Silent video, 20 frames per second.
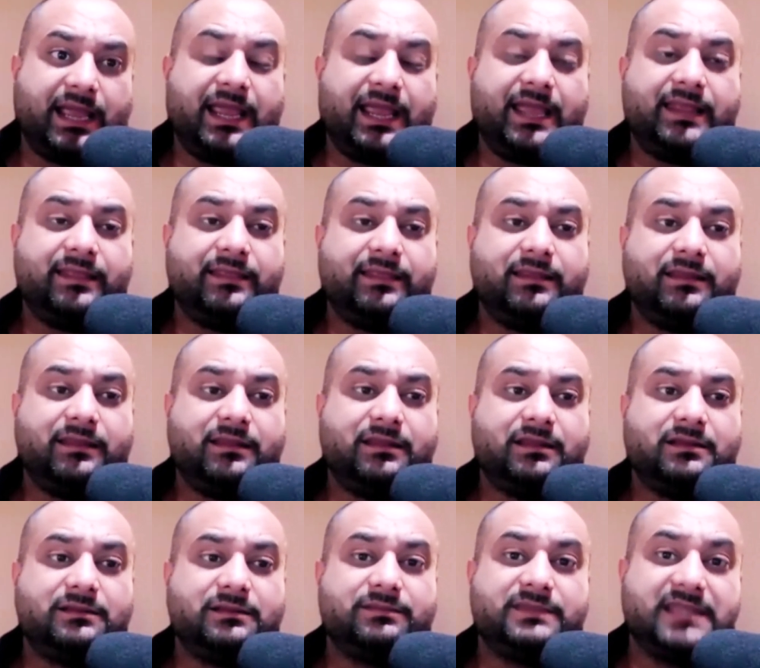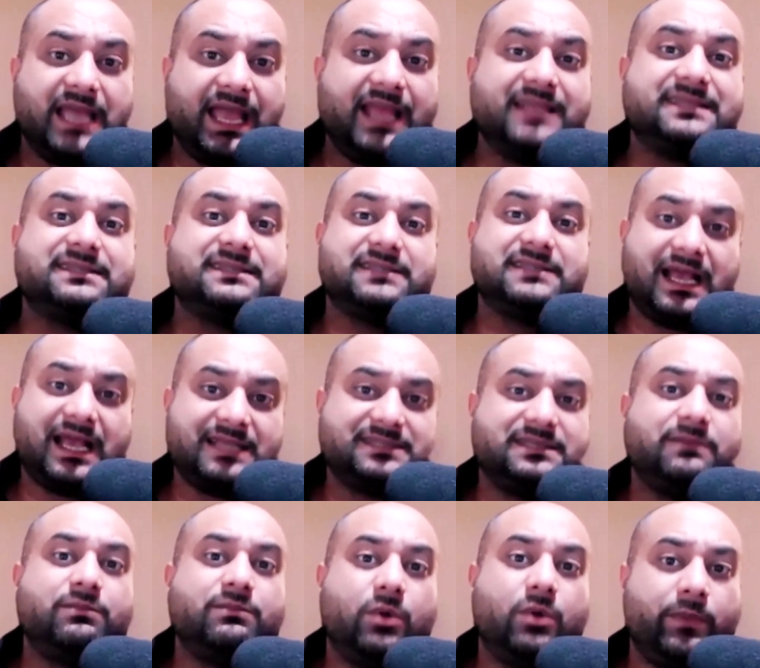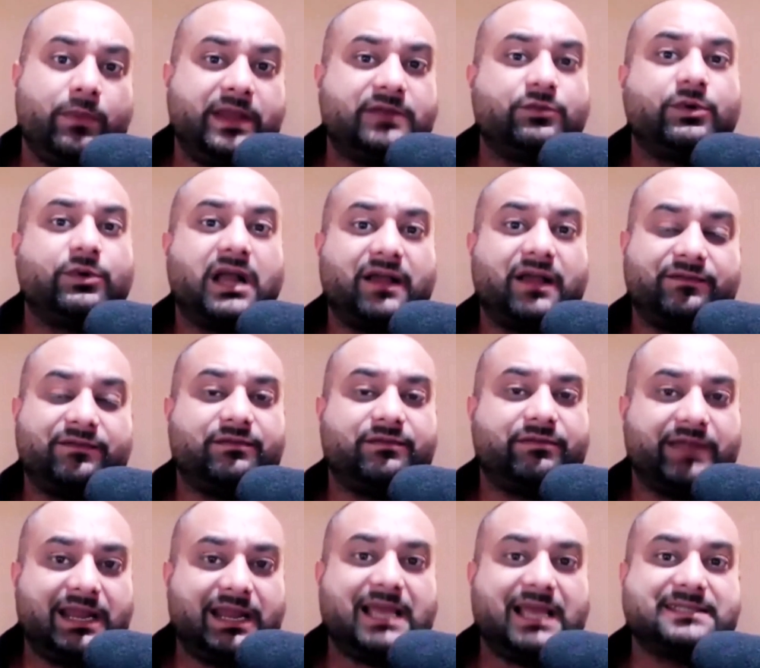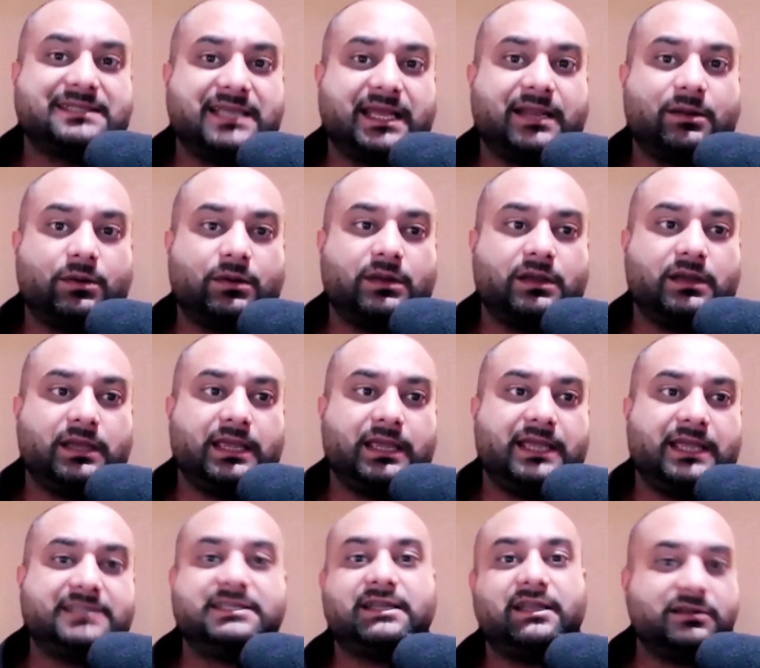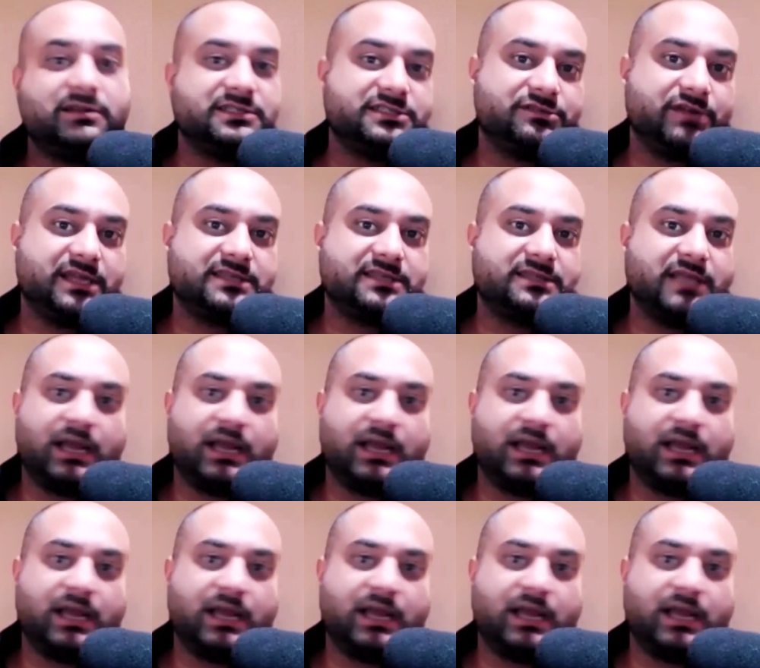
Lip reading: and that's the moment where I've realized that it's another stress.